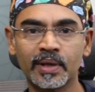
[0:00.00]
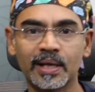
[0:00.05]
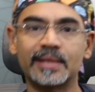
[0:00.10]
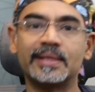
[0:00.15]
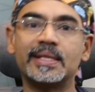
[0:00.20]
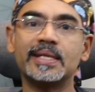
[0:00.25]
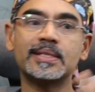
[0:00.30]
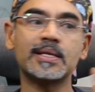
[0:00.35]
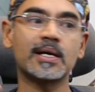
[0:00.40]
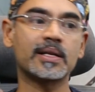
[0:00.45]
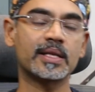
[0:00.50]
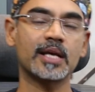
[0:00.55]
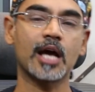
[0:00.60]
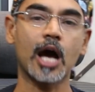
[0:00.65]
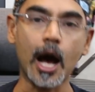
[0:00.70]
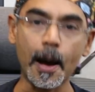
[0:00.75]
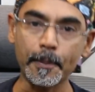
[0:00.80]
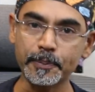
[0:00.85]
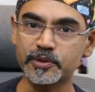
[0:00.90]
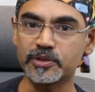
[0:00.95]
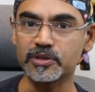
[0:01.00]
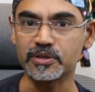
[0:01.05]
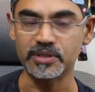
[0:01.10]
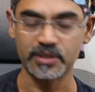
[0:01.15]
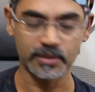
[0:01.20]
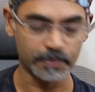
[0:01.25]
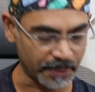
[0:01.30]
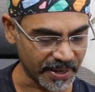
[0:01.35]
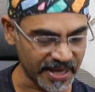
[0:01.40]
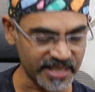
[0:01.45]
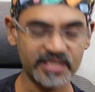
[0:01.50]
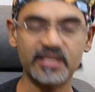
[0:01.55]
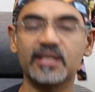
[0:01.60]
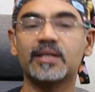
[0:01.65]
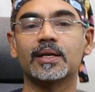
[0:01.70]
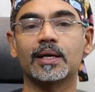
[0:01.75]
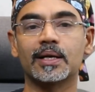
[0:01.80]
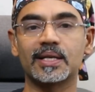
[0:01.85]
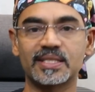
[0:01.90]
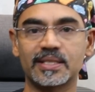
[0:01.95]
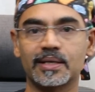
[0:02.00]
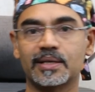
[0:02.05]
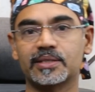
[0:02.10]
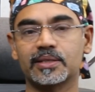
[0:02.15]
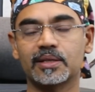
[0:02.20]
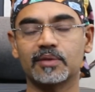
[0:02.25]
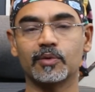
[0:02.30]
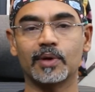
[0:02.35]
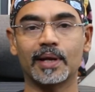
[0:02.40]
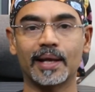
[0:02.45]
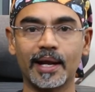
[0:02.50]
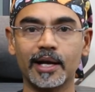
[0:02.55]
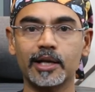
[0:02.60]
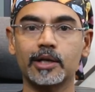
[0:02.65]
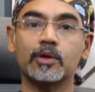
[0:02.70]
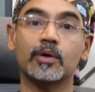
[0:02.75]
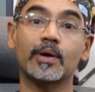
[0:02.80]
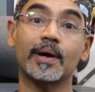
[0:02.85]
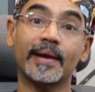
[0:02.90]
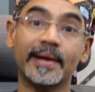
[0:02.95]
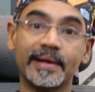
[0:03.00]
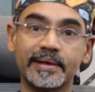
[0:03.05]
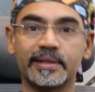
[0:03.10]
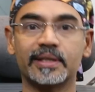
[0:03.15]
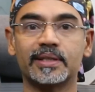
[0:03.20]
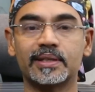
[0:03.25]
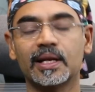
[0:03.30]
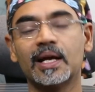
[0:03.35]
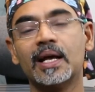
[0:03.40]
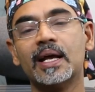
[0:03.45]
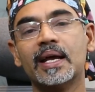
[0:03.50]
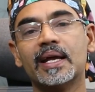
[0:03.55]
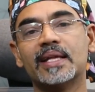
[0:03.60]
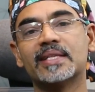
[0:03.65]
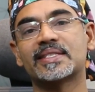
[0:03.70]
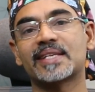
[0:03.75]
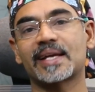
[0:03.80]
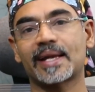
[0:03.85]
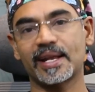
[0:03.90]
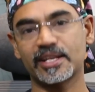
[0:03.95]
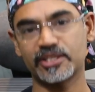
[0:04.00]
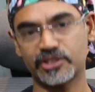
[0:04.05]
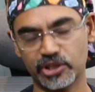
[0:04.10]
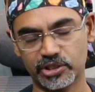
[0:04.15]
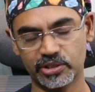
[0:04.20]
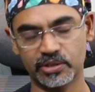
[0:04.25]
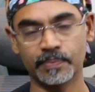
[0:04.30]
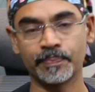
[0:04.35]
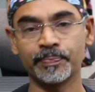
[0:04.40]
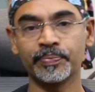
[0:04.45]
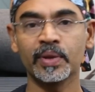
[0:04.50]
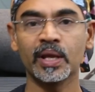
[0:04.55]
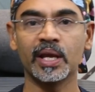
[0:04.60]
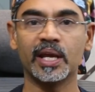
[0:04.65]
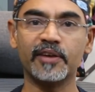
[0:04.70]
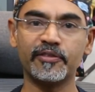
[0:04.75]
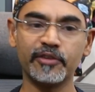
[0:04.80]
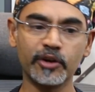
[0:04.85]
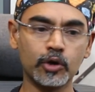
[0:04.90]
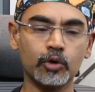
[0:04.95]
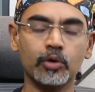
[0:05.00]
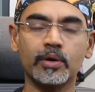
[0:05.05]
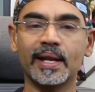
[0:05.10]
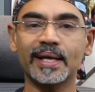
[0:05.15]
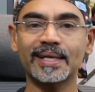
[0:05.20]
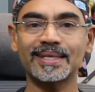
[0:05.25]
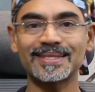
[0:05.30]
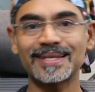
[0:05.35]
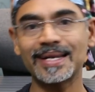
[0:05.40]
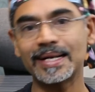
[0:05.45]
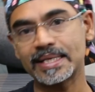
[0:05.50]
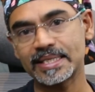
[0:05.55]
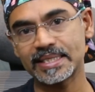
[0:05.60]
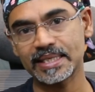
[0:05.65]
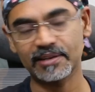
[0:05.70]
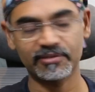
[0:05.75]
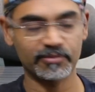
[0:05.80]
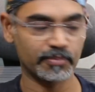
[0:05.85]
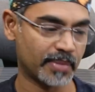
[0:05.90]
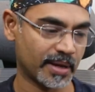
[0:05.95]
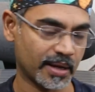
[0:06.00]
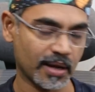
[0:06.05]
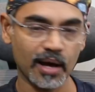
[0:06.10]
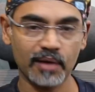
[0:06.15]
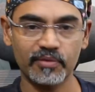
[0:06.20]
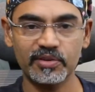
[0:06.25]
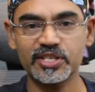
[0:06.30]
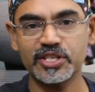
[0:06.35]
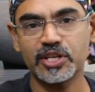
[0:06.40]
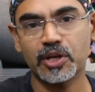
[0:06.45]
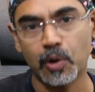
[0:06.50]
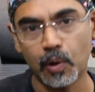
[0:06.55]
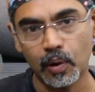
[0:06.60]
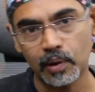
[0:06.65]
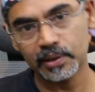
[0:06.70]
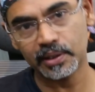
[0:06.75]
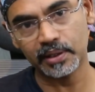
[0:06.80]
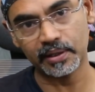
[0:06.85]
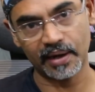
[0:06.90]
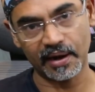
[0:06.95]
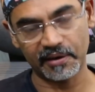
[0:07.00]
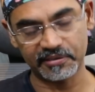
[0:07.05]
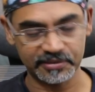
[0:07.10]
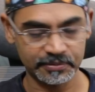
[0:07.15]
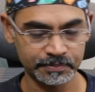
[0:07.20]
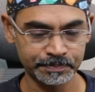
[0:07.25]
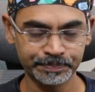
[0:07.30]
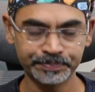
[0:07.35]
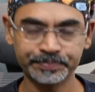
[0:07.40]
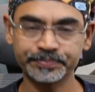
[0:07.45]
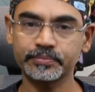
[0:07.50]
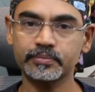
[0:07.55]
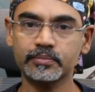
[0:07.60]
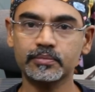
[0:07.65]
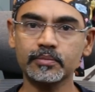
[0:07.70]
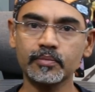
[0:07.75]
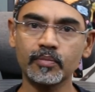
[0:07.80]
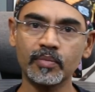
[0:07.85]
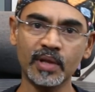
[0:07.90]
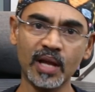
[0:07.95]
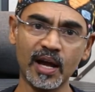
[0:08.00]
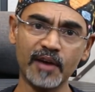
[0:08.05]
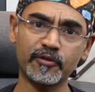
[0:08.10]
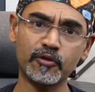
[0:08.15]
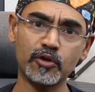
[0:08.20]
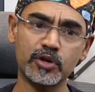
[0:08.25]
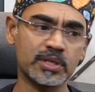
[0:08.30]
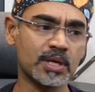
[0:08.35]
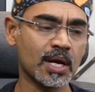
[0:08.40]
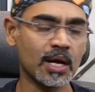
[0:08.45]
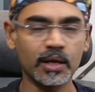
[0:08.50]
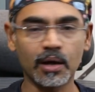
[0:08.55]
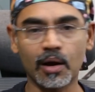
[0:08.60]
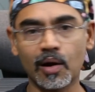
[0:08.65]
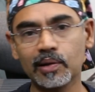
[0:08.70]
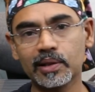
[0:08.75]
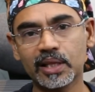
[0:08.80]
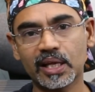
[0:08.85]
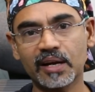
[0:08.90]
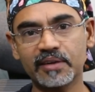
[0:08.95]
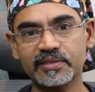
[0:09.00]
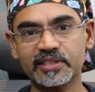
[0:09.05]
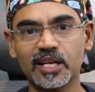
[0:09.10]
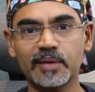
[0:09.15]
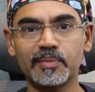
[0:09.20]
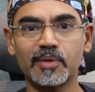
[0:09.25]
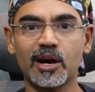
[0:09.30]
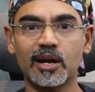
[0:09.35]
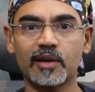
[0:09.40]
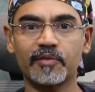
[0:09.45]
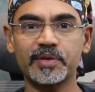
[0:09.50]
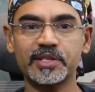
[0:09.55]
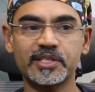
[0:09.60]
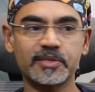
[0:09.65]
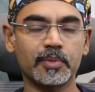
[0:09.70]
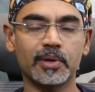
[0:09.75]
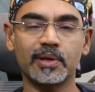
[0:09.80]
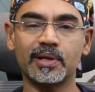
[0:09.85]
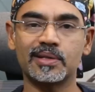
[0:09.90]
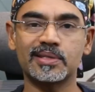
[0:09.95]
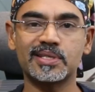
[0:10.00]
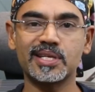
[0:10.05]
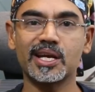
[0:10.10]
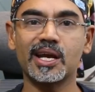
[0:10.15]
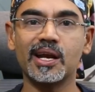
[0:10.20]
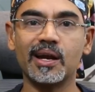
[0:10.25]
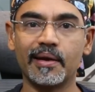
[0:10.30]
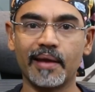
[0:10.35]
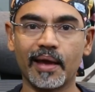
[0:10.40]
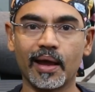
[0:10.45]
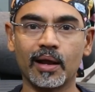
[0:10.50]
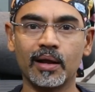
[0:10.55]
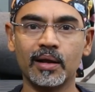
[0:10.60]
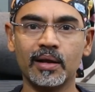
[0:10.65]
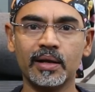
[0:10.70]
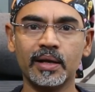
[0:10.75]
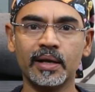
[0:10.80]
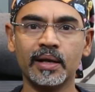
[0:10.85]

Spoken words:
These are the options patient and surgeon will get to correct it in second session. If you do next day itself by harvesting all the grafts, of course, all the grafts can be harvestable in single day.